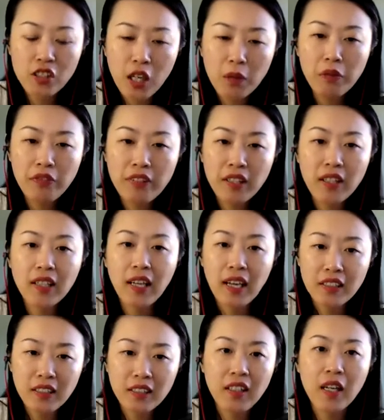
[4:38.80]
type of thing,
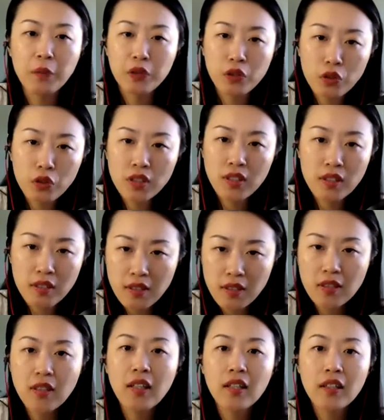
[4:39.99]
guided
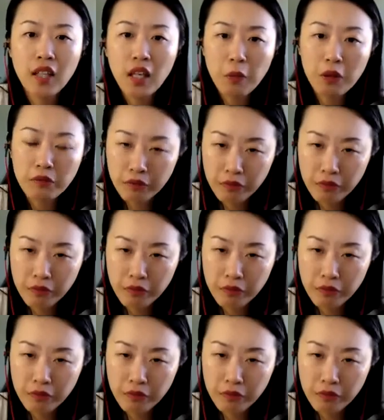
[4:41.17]
hypnosis type of